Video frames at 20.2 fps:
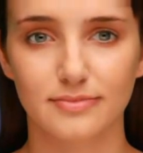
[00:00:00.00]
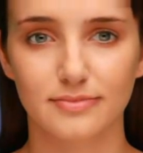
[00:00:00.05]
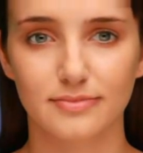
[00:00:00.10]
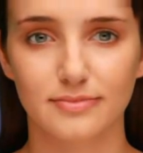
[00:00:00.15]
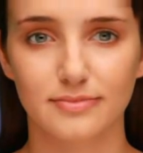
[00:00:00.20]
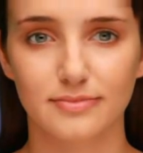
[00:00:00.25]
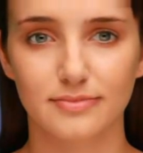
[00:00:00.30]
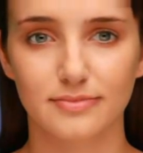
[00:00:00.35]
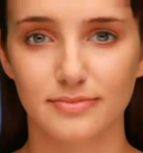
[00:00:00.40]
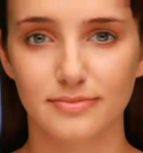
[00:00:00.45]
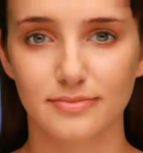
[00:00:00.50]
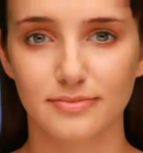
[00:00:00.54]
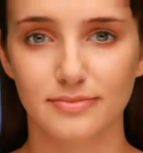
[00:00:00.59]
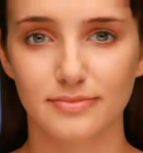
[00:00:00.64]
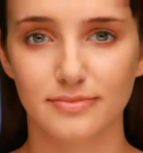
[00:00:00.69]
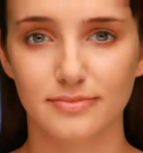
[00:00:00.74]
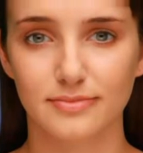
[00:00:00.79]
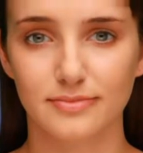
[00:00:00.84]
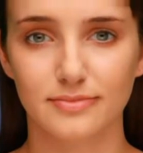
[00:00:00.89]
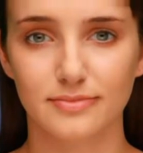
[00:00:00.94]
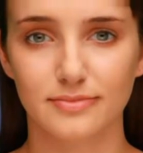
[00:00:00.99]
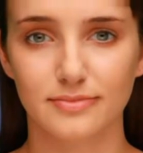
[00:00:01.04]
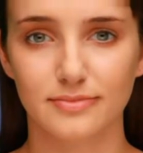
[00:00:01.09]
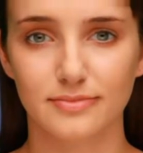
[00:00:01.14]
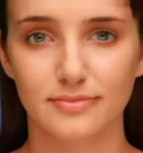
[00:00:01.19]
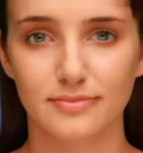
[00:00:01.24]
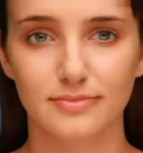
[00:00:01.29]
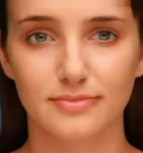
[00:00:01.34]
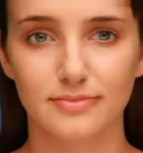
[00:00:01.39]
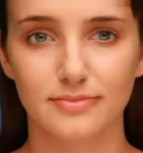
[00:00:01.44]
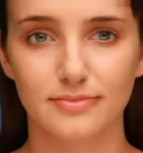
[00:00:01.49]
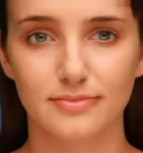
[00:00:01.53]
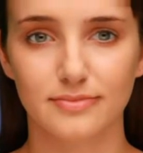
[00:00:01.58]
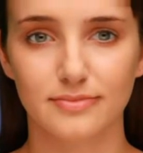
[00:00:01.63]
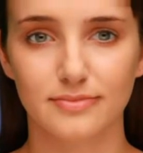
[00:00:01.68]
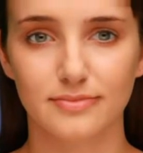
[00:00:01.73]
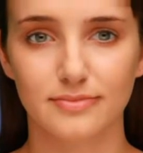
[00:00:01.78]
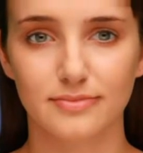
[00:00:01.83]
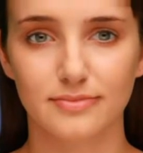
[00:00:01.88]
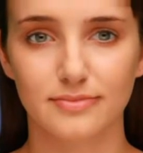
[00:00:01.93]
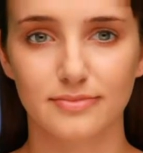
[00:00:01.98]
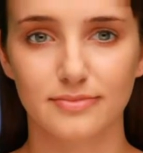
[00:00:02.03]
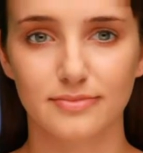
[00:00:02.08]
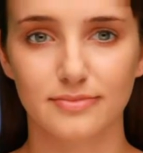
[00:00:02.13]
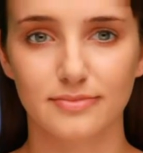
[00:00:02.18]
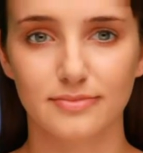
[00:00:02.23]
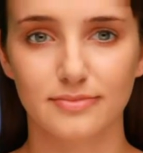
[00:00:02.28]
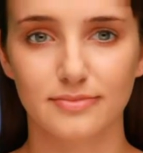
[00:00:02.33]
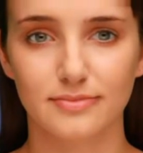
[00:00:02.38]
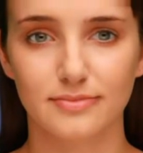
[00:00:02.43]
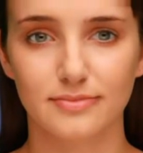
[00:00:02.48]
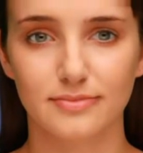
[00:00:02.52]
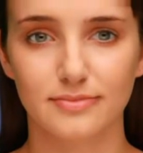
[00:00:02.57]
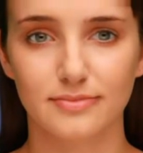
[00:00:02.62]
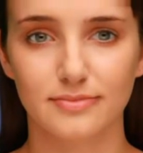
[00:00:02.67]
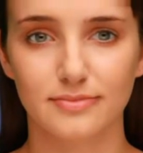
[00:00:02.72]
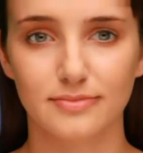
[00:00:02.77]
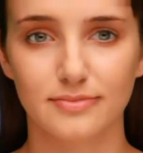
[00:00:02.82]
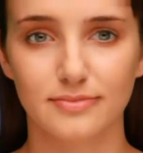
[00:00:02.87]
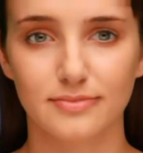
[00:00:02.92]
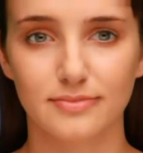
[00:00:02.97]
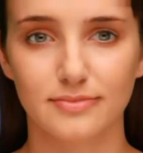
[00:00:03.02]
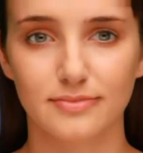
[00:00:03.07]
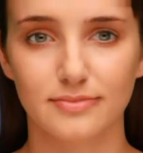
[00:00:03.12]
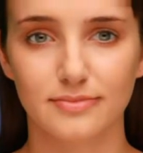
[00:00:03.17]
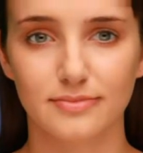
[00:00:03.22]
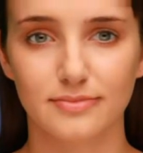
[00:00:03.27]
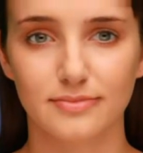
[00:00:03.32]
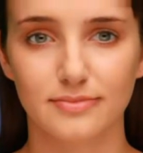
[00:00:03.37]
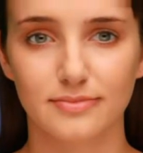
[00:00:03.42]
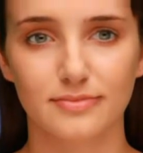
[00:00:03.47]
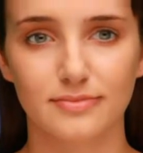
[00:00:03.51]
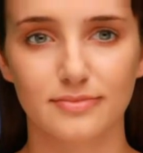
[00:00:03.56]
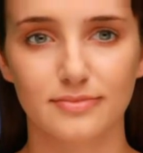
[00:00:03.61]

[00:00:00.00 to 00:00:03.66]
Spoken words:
No words are spoken by the person on screen.